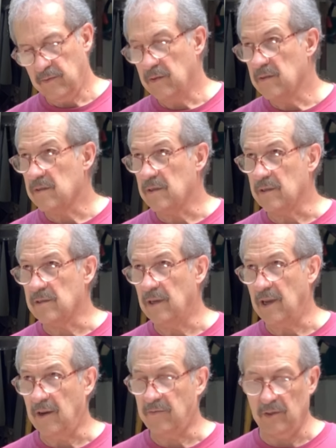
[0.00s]
this doesn't
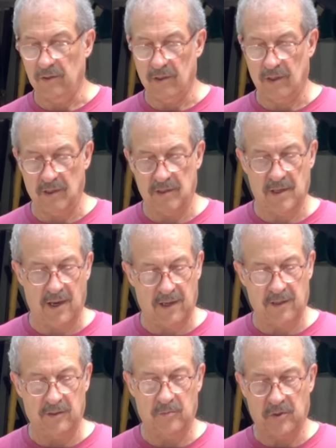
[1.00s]
have to look
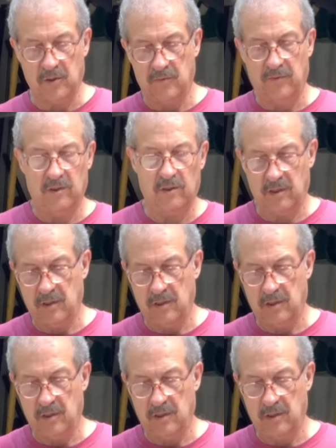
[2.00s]
exactly perfect.